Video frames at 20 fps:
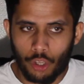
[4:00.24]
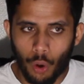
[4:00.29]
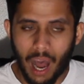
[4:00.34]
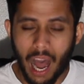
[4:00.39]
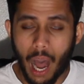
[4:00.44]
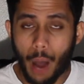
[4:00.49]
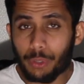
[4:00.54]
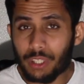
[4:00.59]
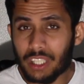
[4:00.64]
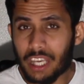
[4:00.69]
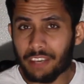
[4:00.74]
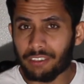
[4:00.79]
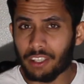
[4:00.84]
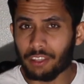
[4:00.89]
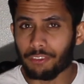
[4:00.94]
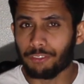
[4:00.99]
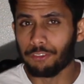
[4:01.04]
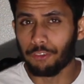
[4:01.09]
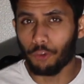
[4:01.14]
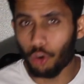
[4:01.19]
So I would give
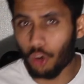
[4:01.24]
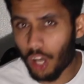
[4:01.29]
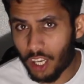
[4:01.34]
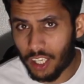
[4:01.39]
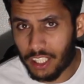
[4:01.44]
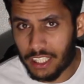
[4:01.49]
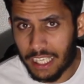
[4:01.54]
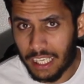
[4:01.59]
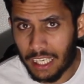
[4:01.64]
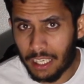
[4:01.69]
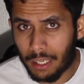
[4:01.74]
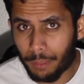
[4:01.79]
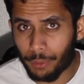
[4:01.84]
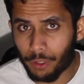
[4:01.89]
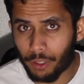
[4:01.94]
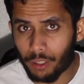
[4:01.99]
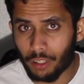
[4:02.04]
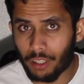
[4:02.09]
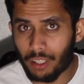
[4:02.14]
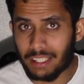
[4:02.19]
it 4 out of 10
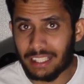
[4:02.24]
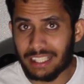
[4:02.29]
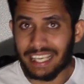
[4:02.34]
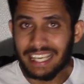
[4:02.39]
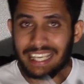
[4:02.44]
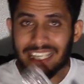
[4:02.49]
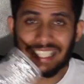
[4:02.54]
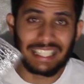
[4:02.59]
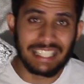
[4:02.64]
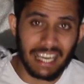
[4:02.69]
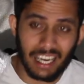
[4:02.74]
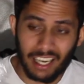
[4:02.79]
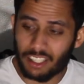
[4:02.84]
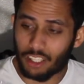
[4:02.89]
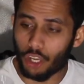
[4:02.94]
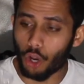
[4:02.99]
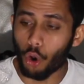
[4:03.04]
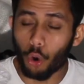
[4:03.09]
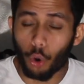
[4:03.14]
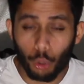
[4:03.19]
because it
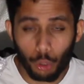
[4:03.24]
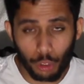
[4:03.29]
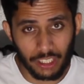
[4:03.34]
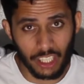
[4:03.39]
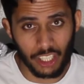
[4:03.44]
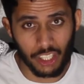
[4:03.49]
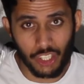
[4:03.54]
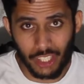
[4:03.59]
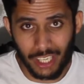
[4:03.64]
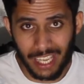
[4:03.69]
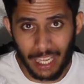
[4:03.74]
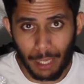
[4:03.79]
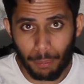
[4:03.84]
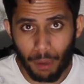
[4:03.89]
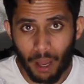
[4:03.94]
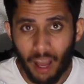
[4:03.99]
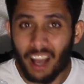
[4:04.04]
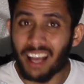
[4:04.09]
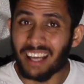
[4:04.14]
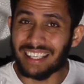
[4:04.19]
does hold the
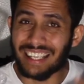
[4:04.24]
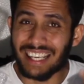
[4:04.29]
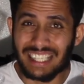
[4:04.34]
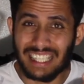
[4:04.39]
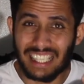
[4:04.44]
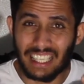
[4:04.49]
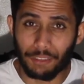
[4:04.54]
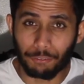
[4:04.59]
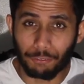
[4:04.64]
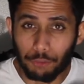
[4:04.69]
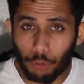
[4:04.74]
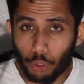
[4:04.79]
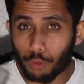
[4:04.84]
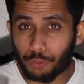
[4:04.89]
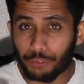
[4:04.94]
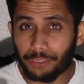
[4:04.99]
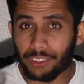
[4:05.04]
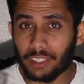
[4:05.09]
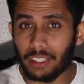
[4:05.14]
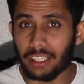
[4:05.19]
shape. Does it
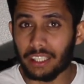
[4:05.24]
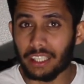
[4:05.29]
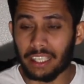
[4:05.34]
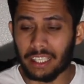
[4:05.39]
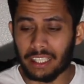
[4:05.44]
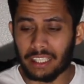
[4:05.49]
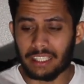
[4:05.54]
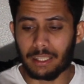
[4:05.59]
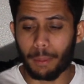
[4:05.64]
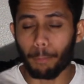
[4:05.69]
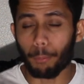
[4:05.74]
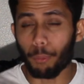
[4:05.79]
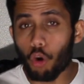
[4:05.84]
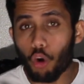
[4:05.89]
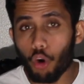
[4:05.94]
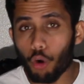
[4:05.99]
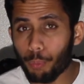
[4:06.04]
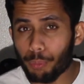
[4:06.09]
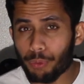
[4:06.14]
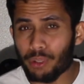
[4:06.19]
fulfill its
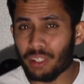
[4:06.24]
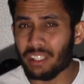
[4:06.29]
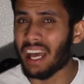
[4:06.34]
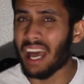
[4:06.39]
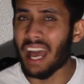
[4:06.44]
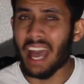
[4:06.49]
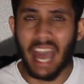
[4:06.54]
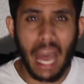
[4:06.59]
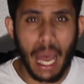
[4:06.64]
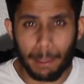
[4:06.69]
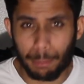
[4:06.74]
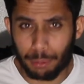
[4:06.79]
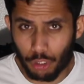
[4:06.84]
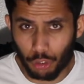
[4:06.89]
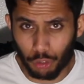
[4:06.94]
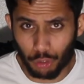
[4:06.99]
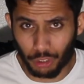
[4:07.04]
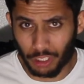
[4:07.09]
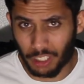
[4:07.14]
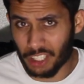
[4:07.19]
purpose?
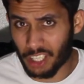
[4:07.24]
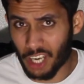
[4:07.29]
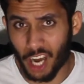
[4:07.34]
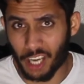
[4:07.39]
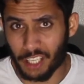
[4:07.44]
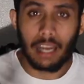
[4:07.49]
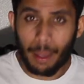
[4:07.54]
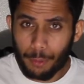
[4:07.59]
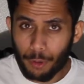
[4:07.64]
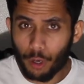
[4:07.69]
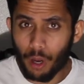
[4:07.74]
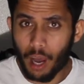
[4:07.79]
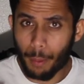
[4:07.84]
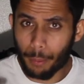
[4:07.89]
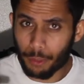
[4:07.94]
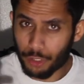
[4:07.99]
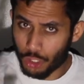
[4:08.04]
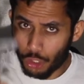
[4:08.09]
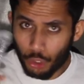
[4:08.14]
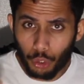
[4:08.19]
Absolutely not. Let me know how
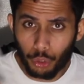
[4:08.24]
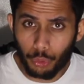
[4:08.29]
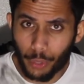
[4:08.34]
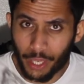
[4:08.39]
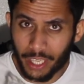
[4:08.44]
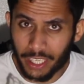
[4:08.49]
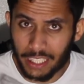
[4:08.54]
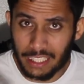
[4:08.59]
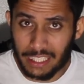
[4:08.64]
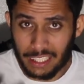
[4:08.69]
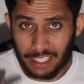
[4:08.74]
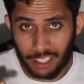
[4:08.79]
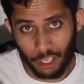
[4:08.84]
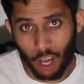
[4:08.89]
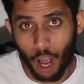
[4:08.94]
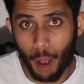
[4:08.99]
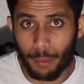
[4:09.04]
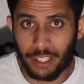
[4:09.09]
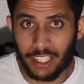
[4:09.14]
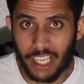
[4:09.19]
much you would rate it in the
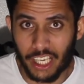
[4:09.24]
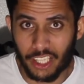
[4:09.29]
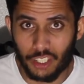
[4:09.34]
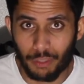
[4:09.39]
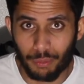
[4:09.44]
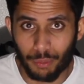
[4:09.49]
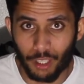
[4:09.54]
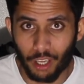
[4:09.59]
comment section